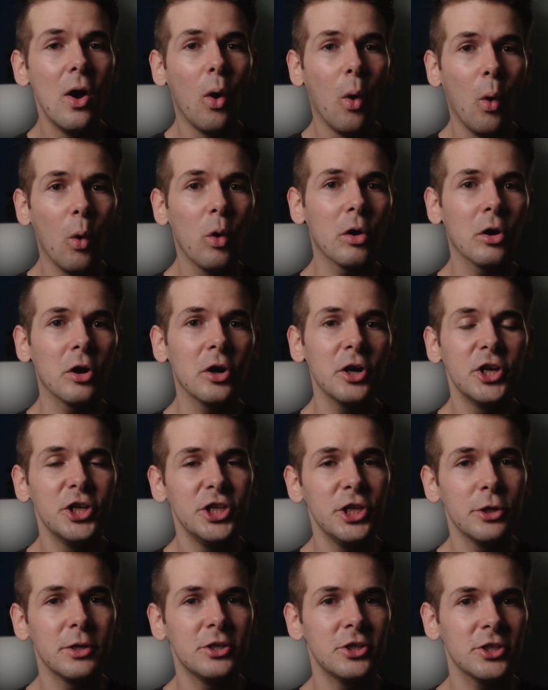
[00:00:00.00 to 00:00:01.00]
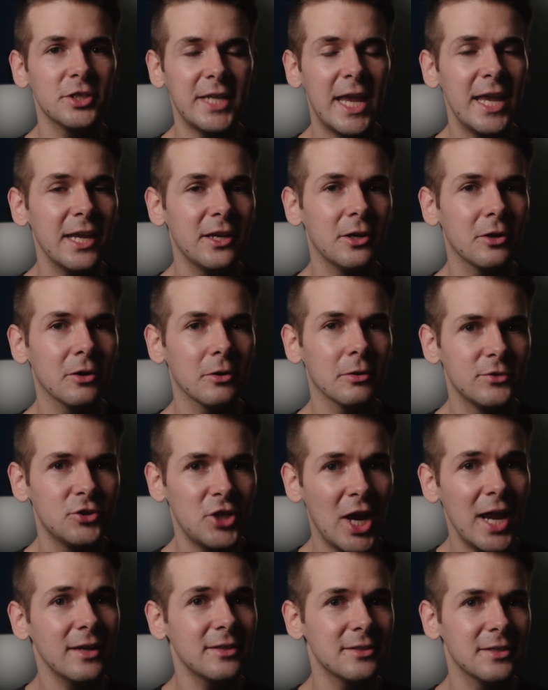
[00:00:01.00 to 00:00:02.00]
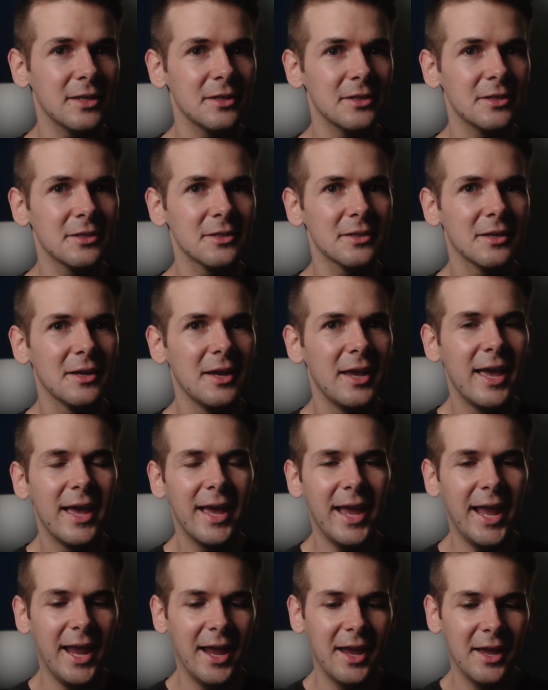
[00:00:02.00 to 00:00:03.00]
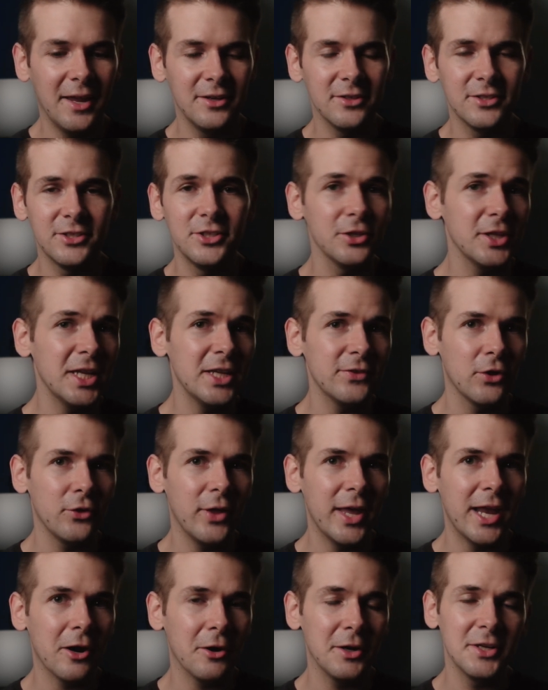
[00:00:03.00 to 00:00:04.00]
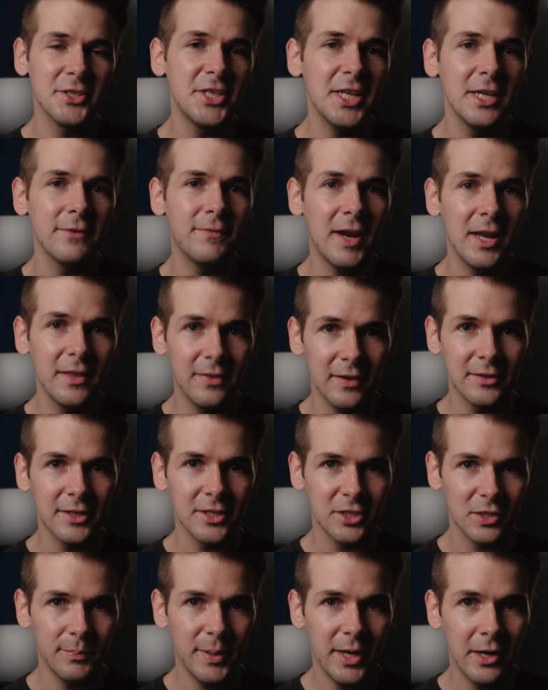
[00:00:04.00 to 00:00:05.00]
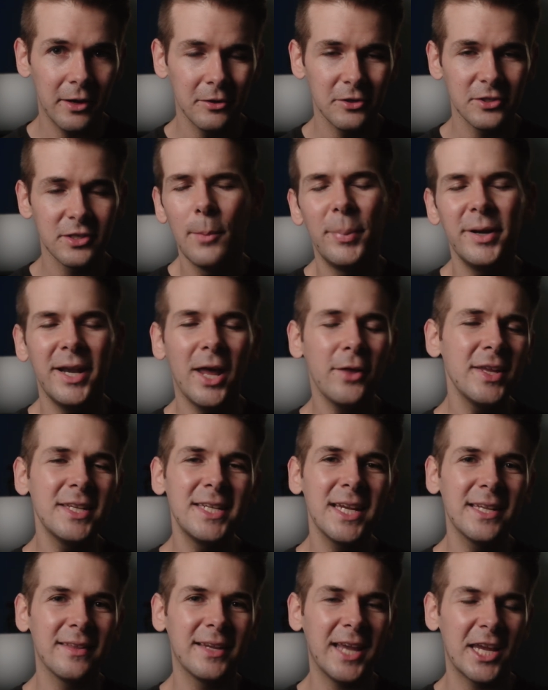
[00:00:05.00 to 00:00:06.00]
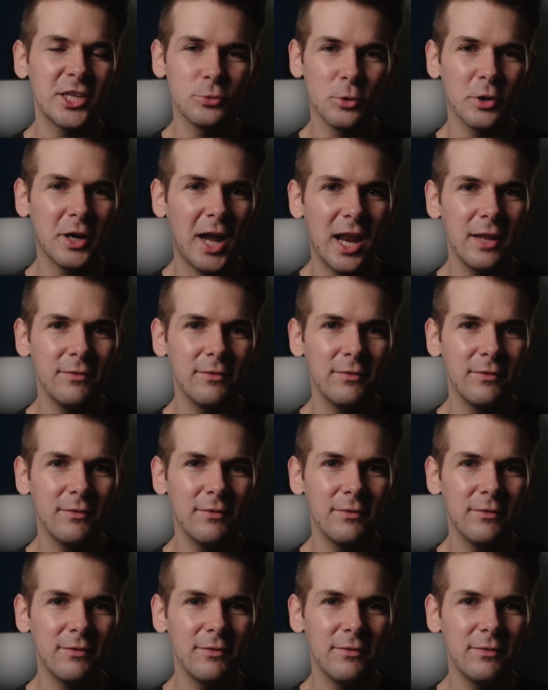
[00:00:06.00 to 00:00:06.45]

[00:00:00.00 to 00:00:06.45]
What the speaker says: or you could just take your chances and delete the layer and see if anything disappears. But now they take the guesswork out